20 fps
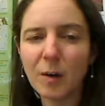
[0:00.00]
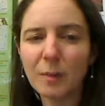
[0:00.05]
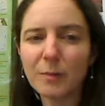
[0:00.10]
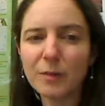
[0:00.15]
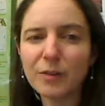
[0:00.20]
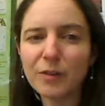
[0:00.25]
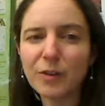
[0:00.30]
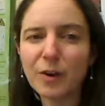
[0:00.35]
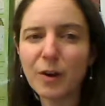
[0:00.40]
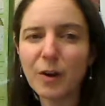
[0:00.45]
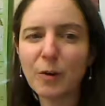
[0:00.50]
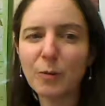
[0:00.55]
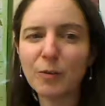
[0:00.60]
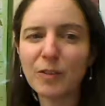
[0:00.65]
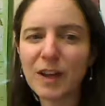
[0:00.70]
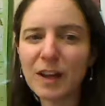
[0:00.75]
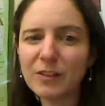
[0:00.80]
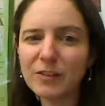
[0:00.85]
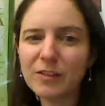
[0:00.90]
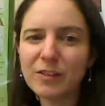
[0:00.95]
So
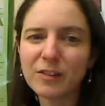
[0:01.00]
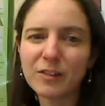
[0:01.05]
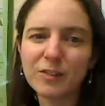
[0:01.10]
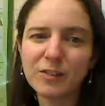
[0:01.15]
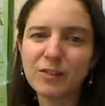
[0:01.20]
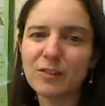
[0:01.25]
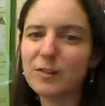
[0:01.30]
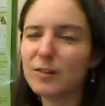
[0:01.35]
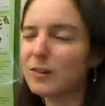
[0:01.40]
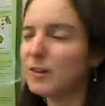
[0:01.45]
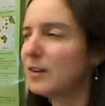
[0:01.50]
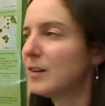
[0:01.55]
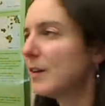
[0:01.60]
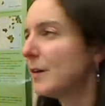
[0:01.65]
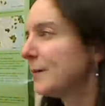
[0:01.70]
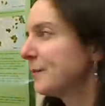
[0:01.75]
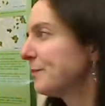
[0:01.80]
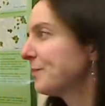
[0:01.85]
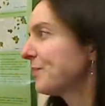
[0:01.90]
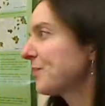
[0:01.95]
that should include
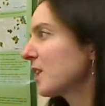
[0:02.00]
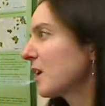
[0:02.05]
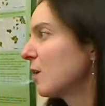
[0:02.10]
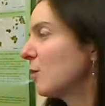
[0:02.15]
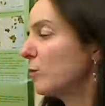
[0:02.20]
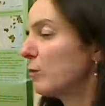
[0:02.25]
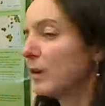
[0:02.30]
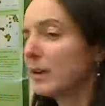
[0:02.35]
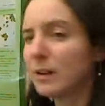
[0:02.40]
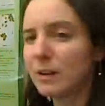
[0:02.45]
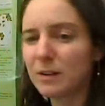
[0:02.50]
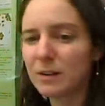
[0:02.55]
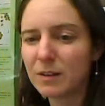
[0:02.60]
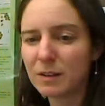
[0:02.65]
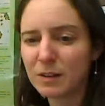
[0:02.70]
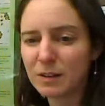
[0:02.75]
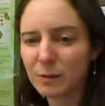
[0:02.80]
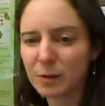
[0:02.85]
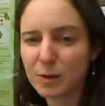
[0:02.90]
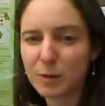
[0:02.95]
what
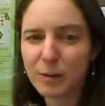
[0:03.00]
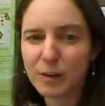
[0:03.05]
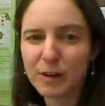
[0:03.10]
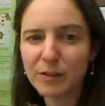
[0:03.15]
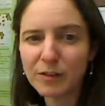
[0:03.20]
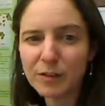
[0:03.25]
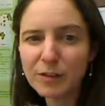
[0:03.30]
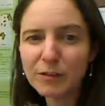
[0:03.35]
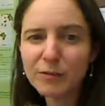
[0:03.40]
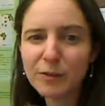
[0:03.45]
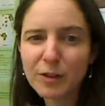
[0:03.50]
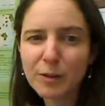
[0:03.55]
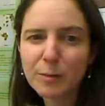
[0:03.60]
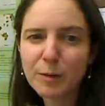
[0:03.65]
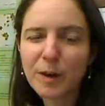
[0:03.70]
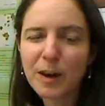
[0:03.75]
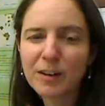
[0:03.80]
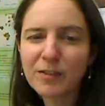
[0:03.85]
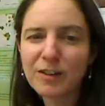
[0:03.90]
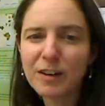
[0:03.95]
you want to do for the
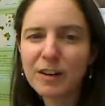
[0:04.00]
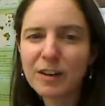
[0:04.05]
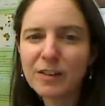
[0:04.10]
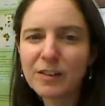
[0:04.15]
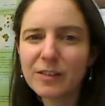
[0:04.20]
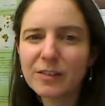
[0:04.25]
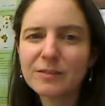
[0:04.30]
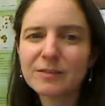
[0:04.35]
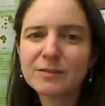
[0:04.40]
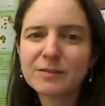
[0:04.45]
project.